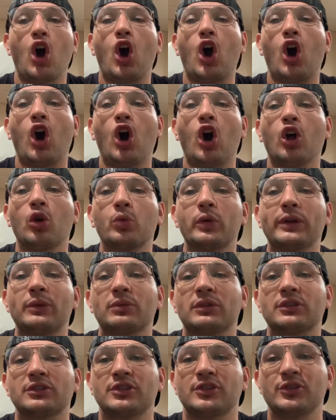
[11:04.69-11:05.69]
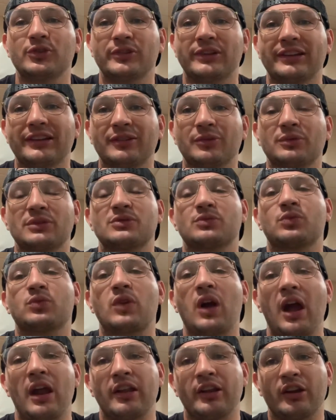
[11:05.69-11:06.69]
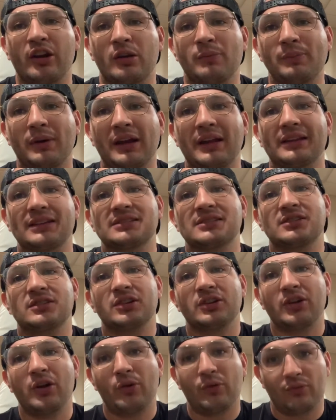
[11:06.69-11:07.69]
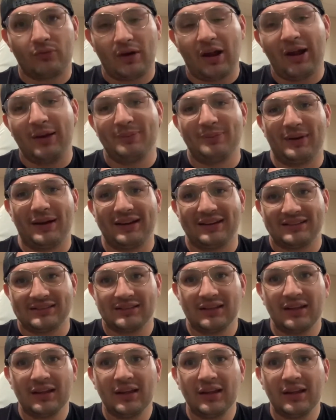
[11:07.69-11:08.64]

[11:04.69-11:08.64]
All we were doing was riding our bikes to go ride bikes.